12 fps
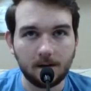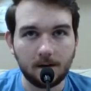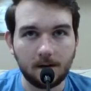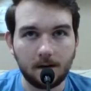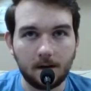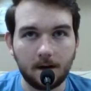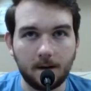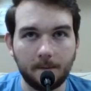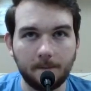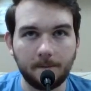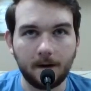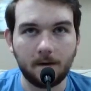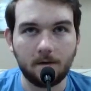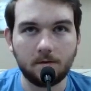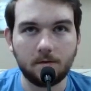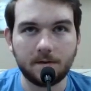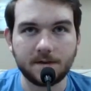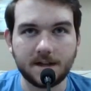
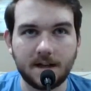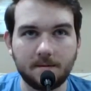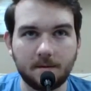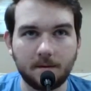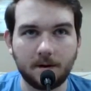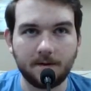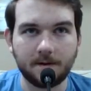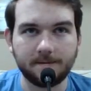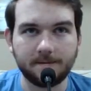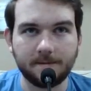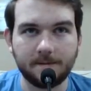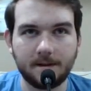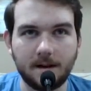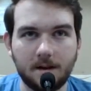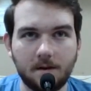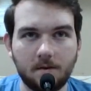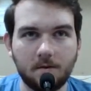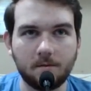Oh, there's a hammer brother.
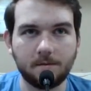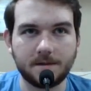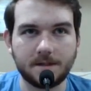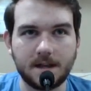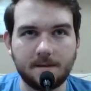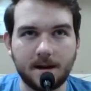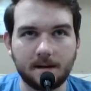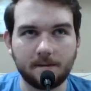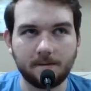No, stay back.